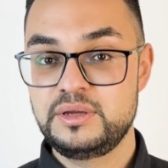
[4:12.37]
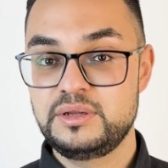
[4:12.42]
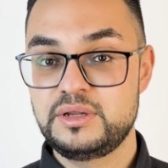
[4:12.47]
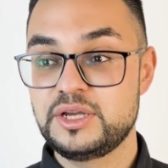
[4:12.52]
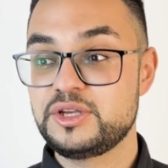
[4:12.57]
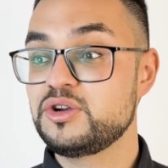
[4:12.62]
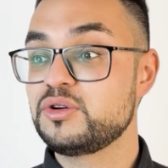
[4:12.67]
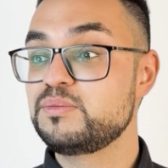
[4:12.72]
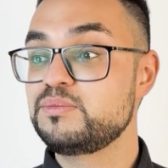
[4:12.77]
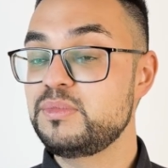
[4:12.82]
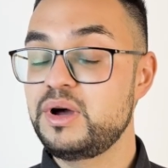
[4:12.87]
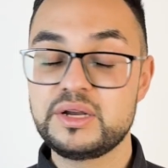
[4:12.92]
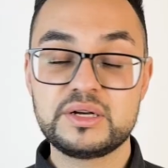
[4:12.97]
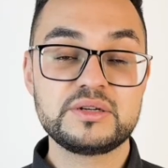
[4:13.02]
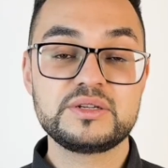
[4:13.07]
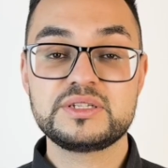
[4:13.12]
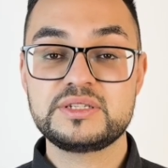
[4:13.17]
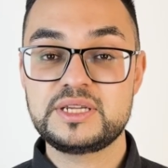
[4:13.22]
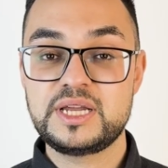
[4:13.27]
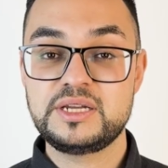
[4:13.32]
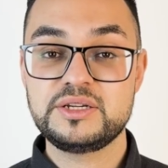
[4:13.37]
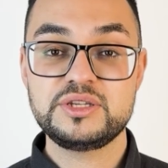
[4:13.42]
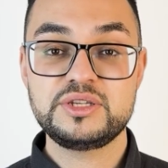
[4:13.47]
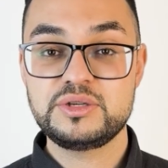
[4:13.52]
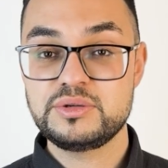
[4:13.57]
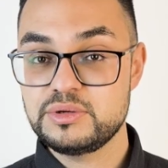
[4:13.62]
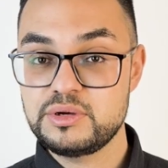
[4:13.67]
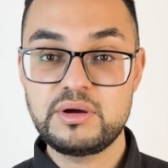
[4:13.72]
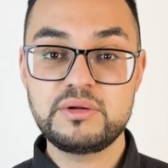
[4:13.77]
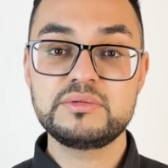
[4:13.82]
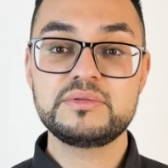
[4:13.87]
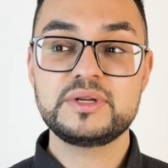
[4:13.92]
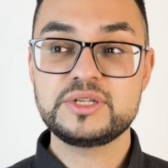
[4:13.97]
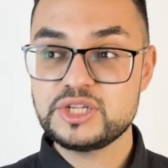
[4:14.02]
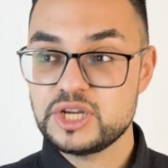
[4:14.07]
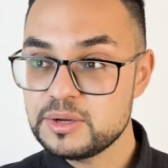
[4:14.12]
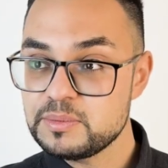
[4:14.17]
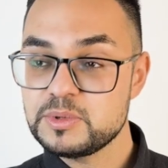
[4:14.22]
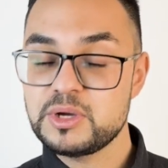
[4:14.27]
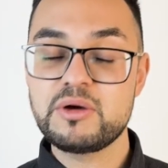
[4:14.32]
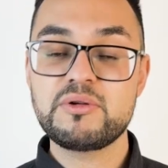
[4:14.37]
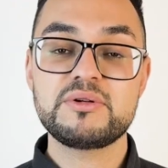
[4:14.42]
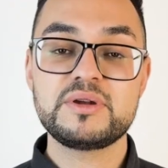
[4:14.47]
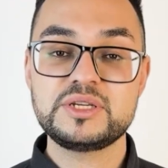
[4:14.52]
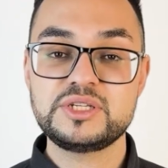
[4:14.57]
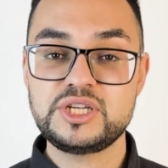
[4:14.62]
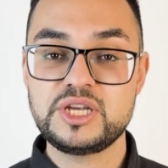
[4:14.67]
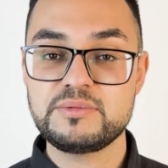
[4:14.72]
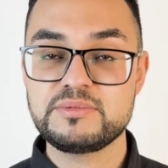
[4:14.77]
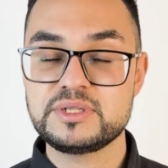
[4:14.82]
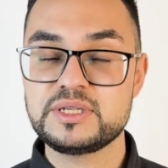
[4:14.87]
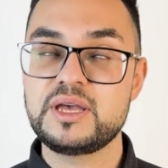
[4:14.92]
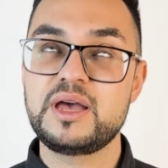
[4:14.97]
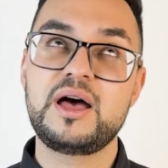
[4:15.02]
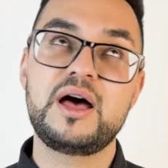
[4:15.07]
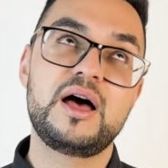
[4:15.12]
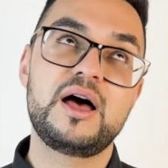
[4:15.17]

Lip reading: Like your mother is telling you, go to the gym, go to the gym. Say,